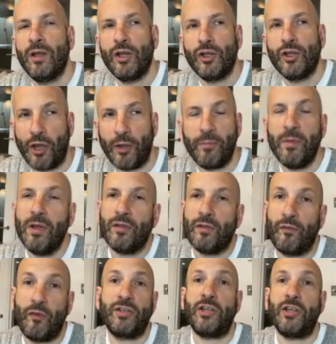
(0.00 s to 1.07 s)
So the
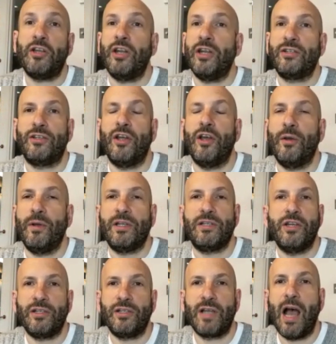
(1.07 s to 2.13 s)
first thing you need to do is
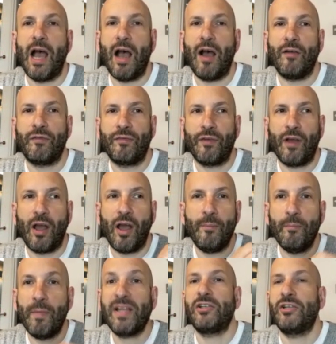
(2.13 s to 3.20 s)
you need to have uh,
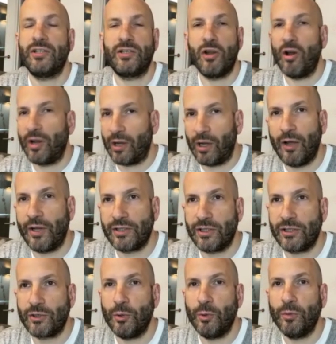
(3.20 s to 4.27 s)
messages in iCloud, as
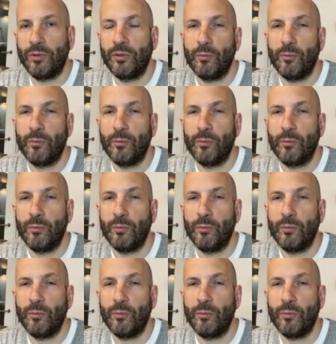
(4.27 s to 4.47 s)
it's called,